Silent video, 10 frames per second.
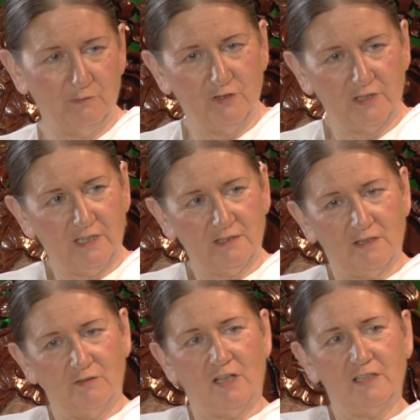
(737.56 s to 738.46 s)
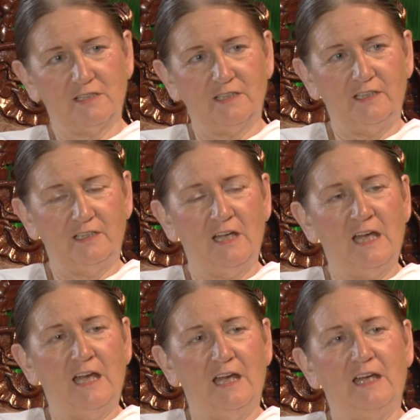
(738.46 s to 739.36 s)
working so nicely,
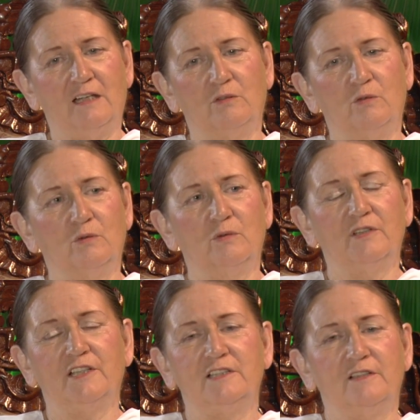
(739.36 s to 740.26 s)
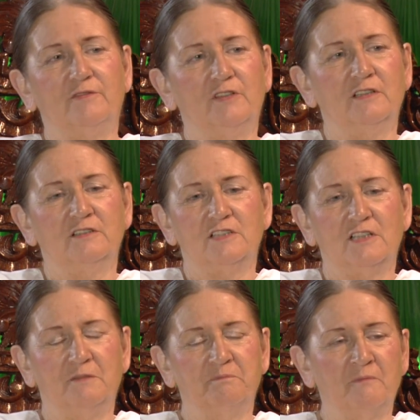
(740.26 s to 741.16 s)
and all the different
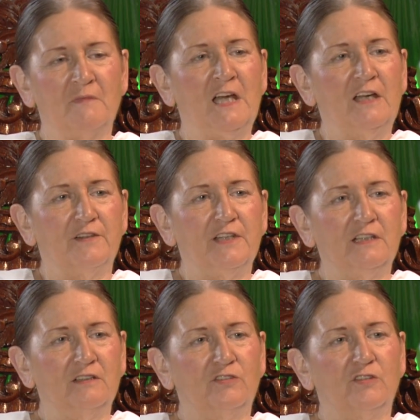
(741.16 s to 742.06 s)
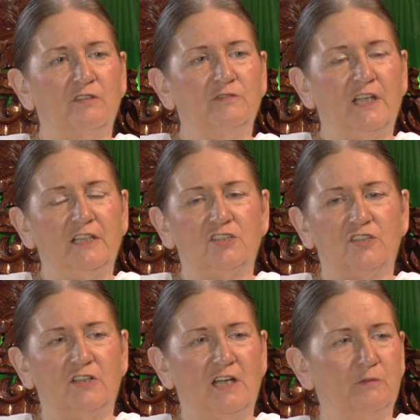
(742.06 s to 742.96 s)
things of
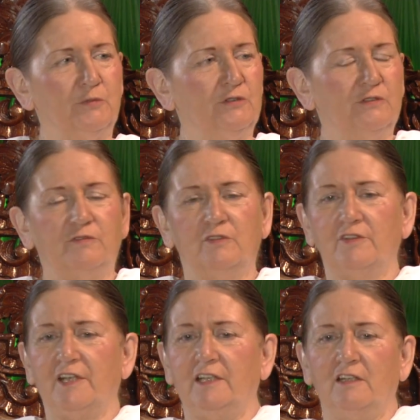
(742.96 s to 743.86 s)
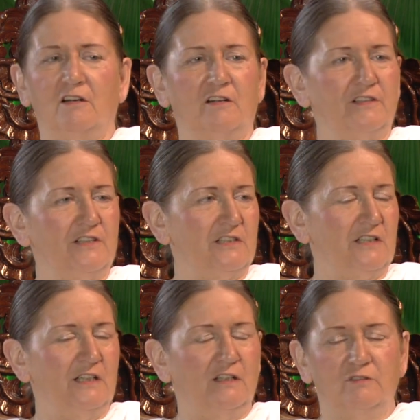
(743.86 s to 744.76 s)
nature, how beautiful they are. This
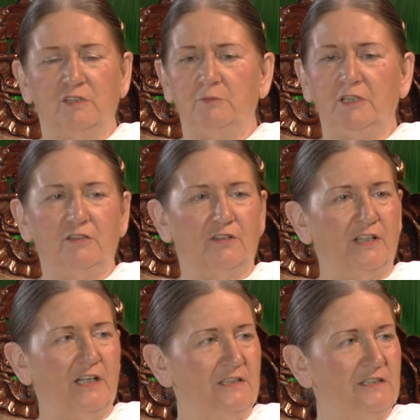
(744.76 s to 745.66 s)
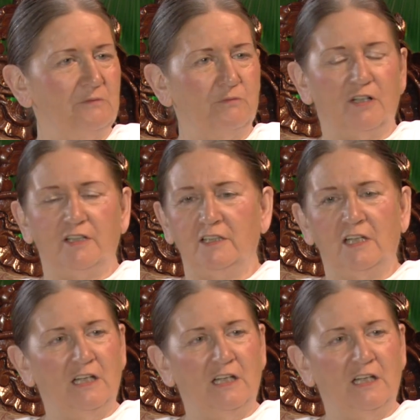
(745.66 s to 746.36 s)
can only be created by